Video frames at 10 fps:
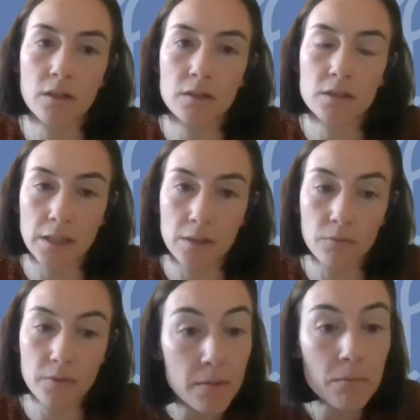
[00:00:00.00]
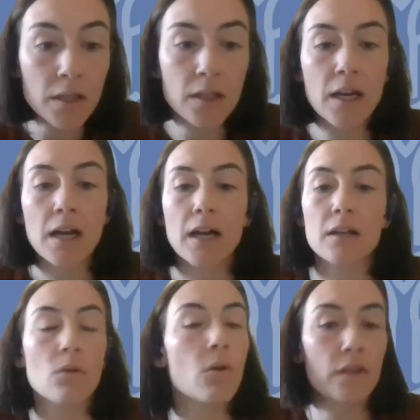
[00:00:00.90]
some of them,
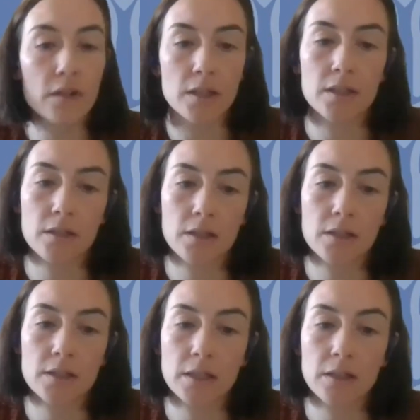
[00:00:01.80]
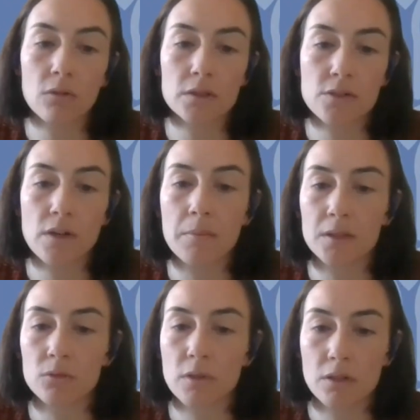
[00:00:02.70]
and other stakeholders
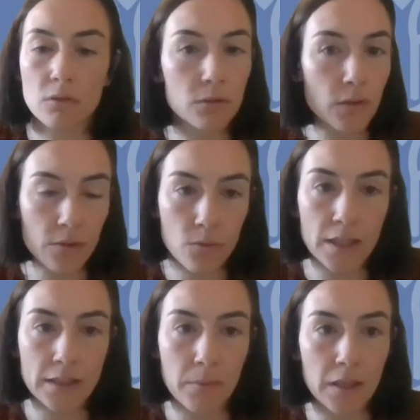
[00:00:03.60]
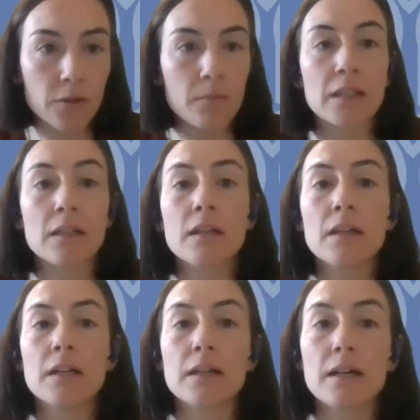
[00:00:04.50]
relevant to agriculture and rural development.
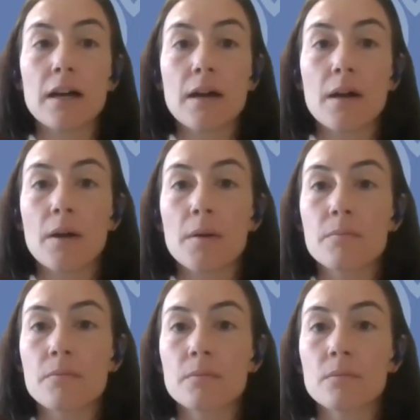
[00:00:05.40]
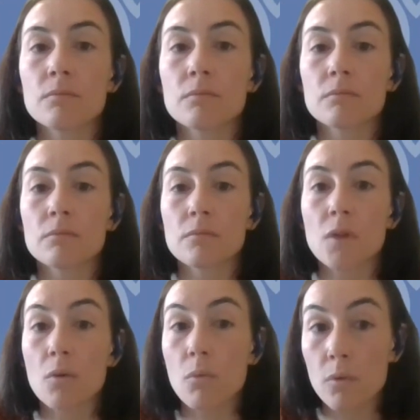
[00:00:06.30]

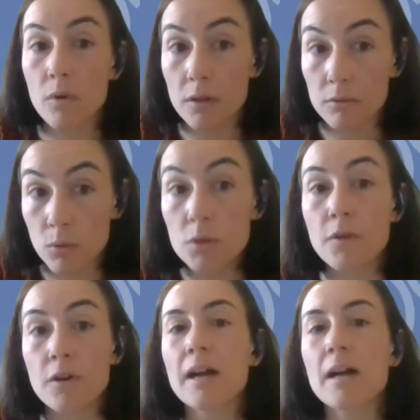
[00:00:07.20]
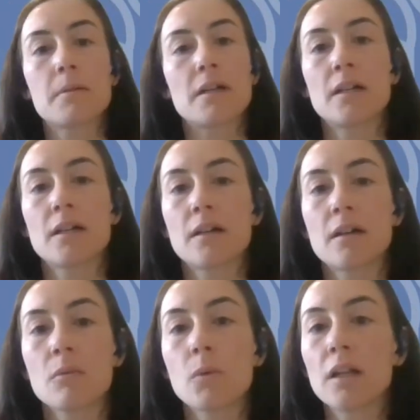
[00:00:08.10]
Tools4CAP
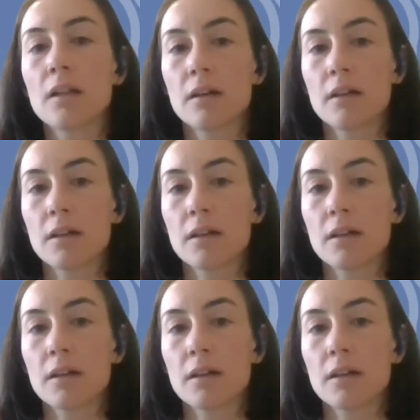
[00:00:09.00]
will